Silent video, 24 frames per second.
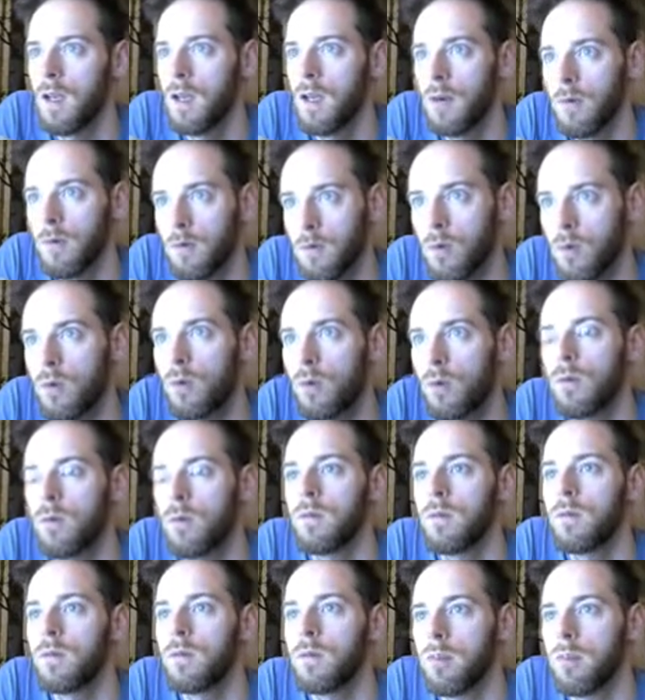4
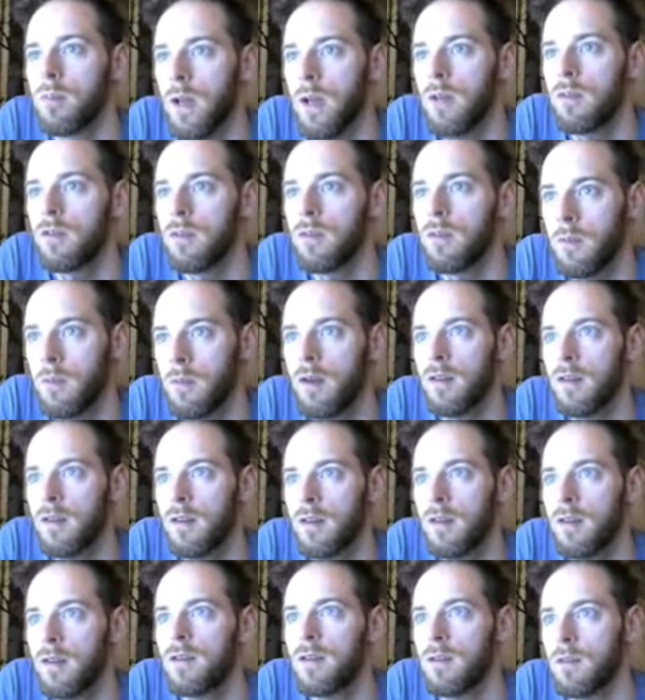plus minus
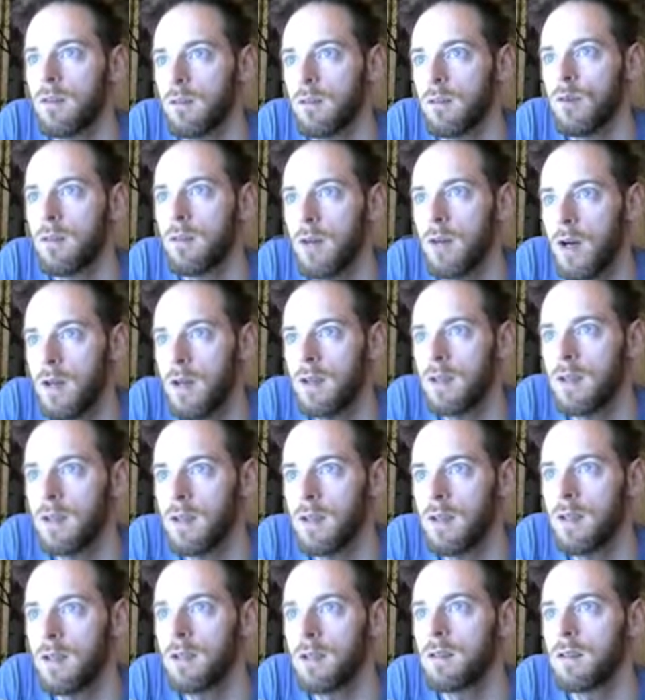6 is 4 minus
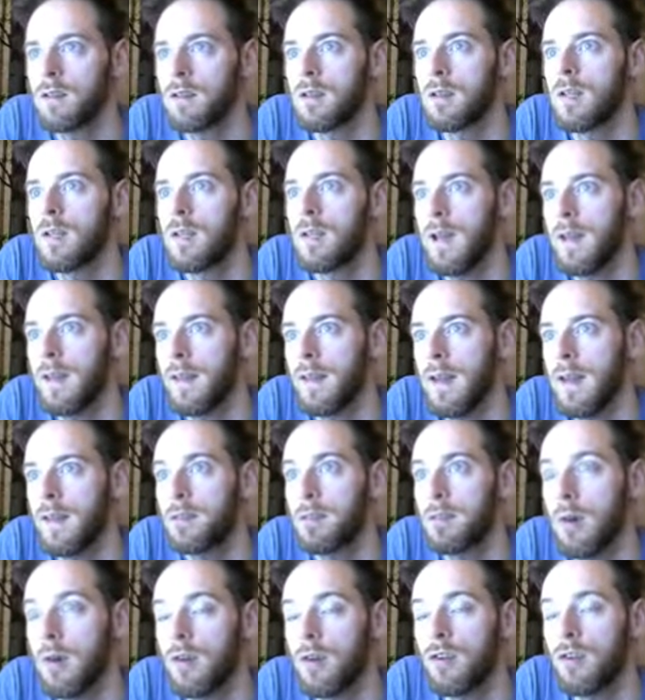6. And that's
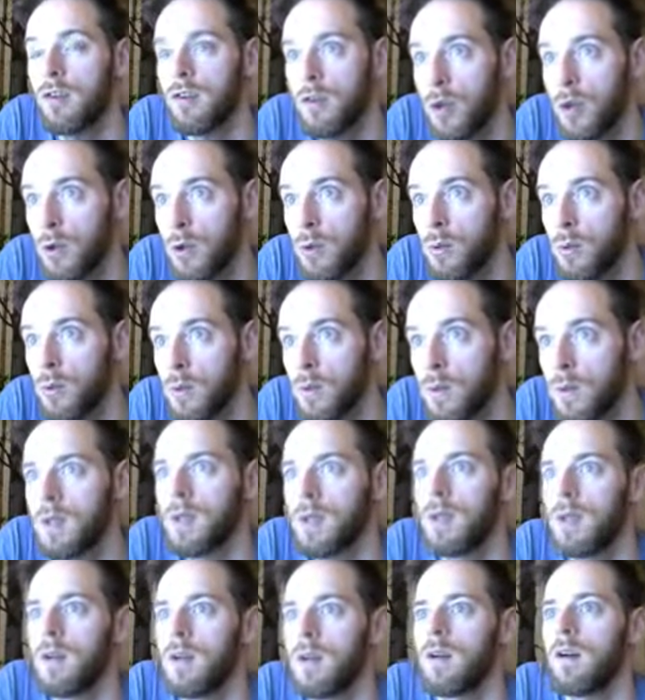minus 2.
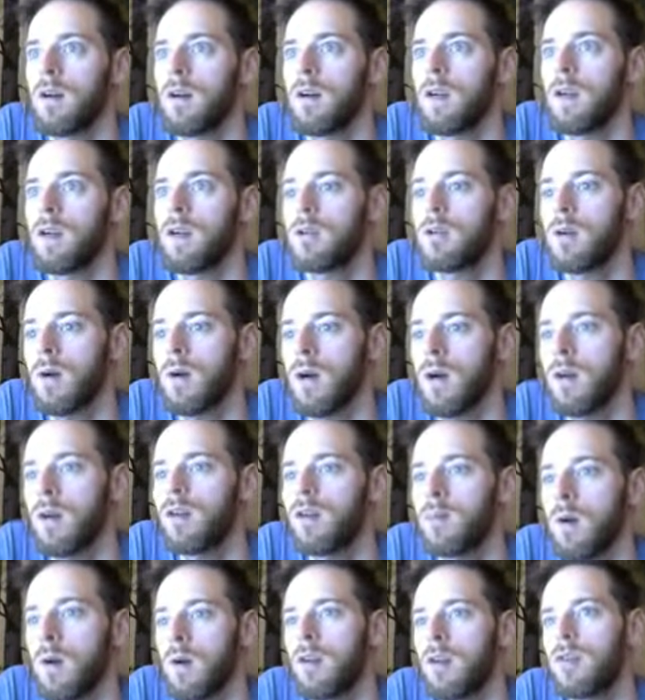Right, and if you half
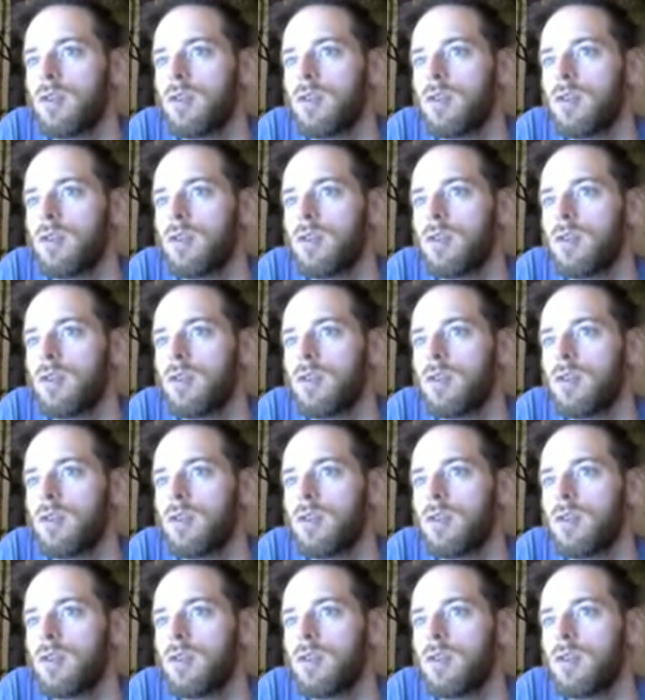minus